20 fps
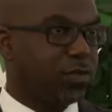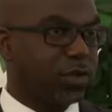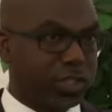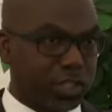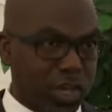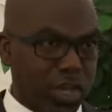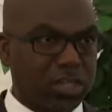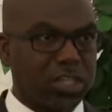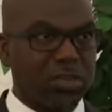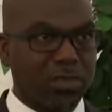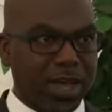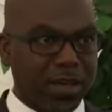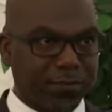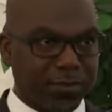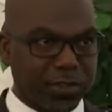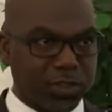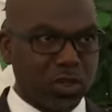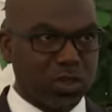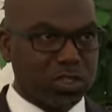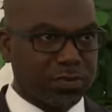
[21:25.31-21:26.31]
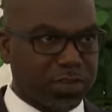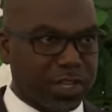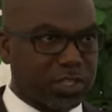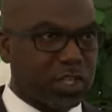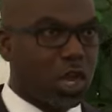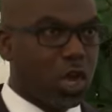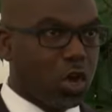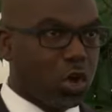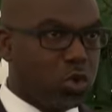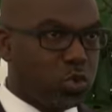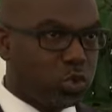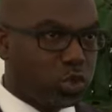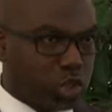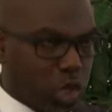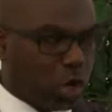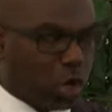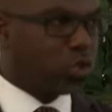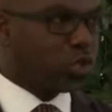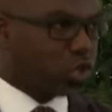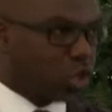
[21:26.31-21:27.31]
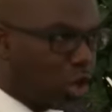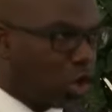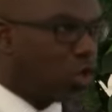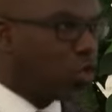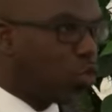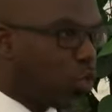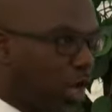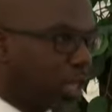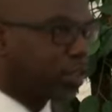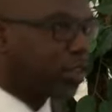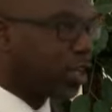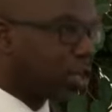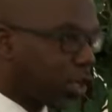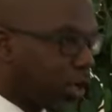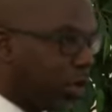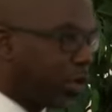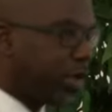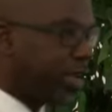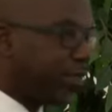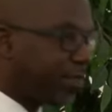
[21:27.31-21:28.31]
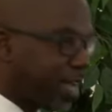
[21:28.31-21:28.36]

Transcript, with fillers: we're talking about for those of us who don't know what the glory of